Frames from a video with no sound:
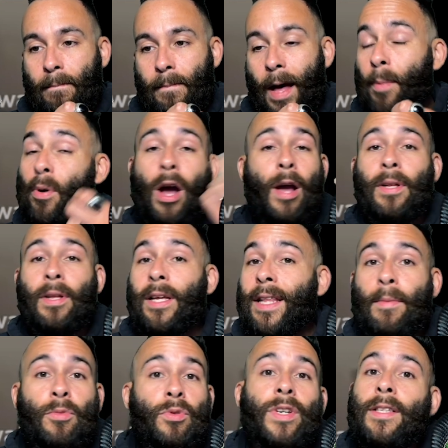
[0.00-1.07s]
I'll probably play
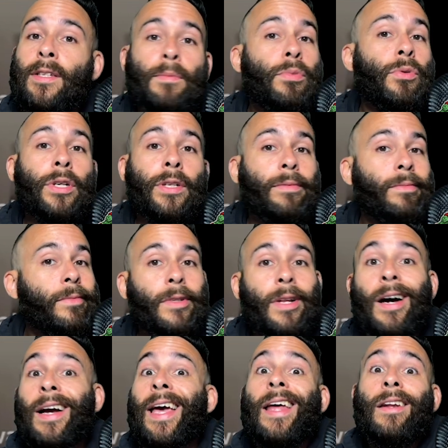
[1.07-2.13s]
that movie at some point
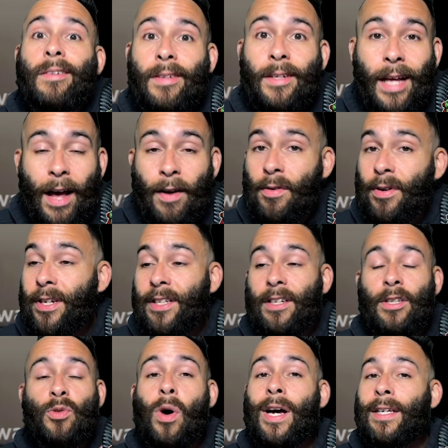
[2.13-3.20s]
again. I've already done
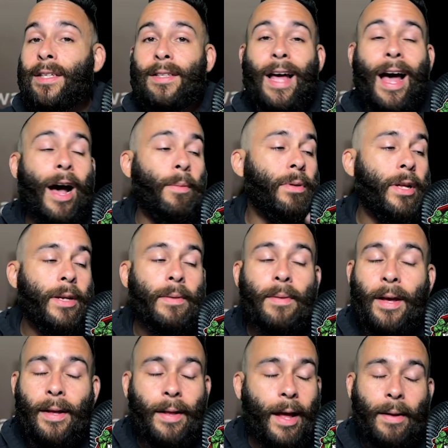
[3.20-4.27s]
it twice. I'll play.
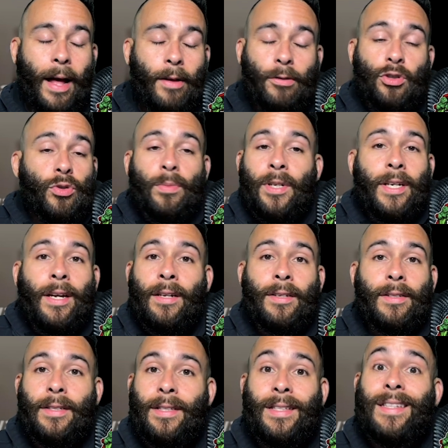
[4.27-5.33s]
I'll stream it again
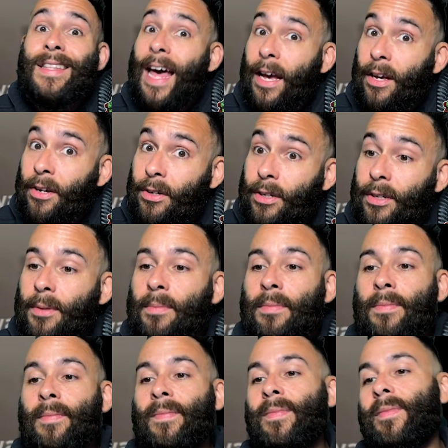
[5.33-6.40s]
because it's that good.
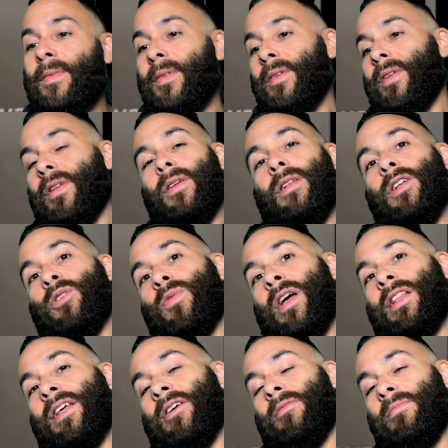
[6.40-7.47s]
Little
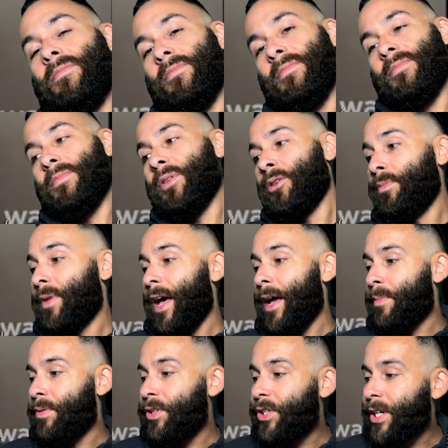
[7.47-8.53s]
rant there. Boom. I
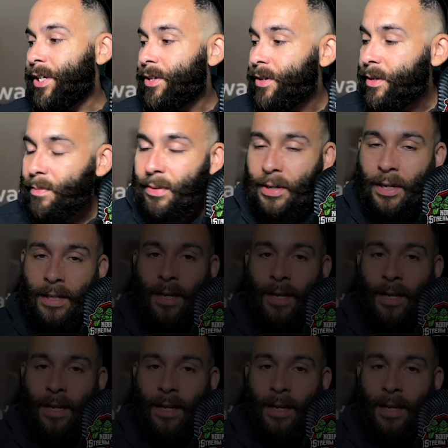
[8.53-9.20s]
appreciate your input on